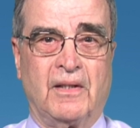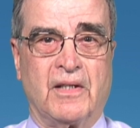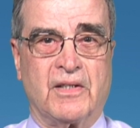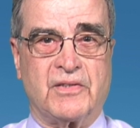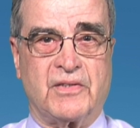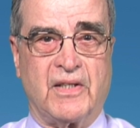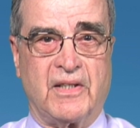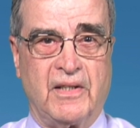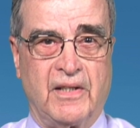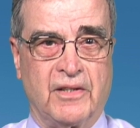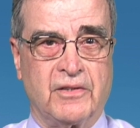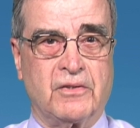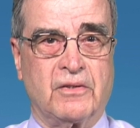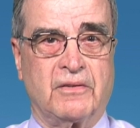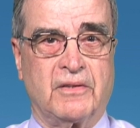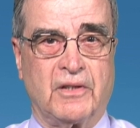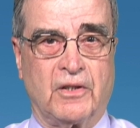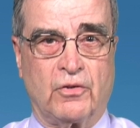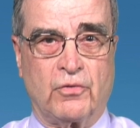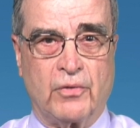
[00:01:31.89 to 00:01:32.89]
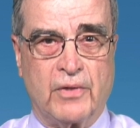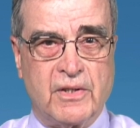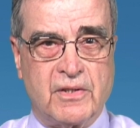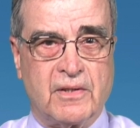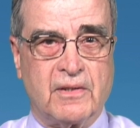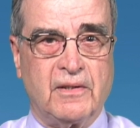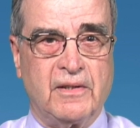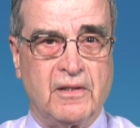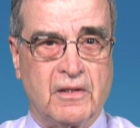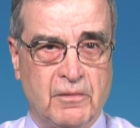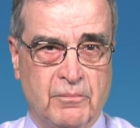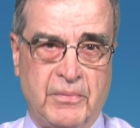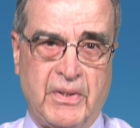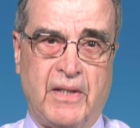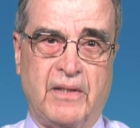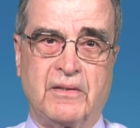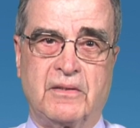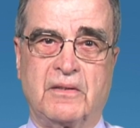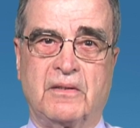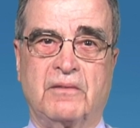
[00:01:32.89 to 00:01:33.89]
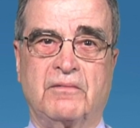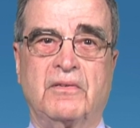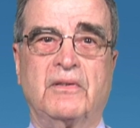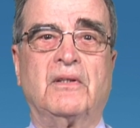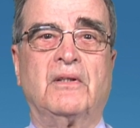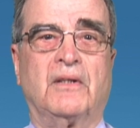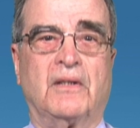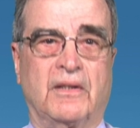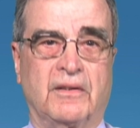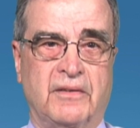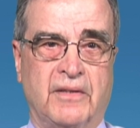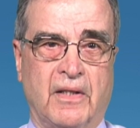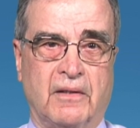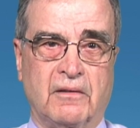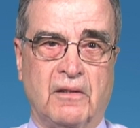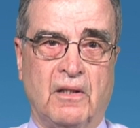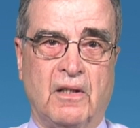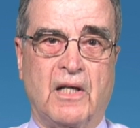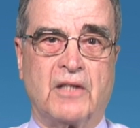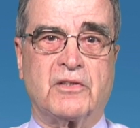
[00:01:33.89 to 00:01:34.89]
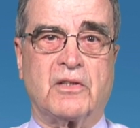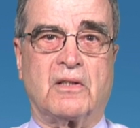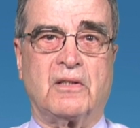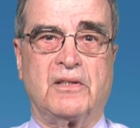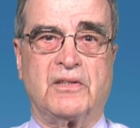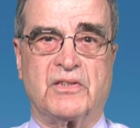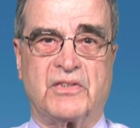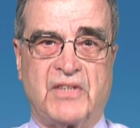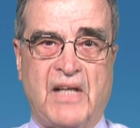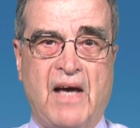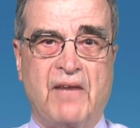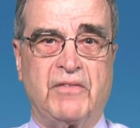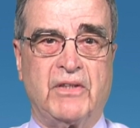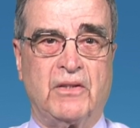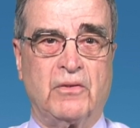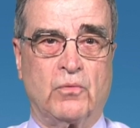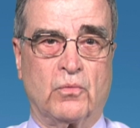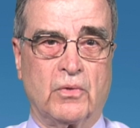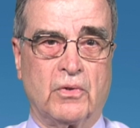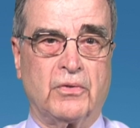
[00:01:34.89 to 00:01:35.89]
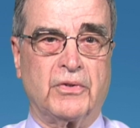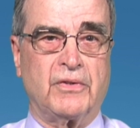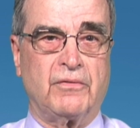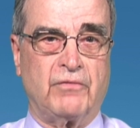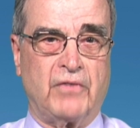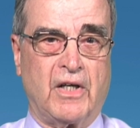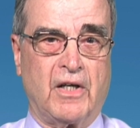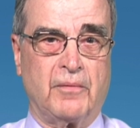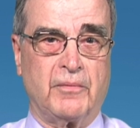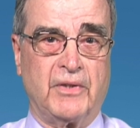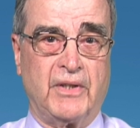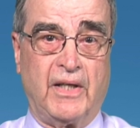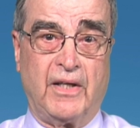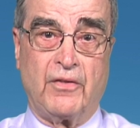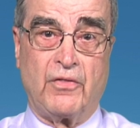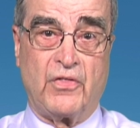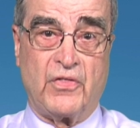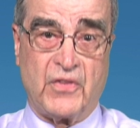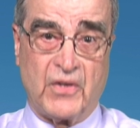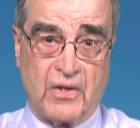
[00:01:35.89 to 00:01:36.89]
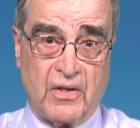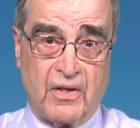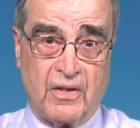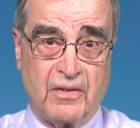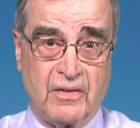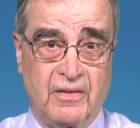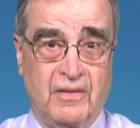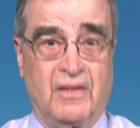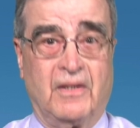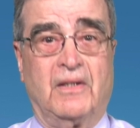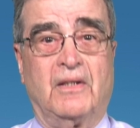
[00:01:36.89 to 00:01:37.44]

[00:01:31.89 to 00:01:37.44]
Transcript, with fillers: as they enter an increasingly competitive and technologically savvy world environment. And third,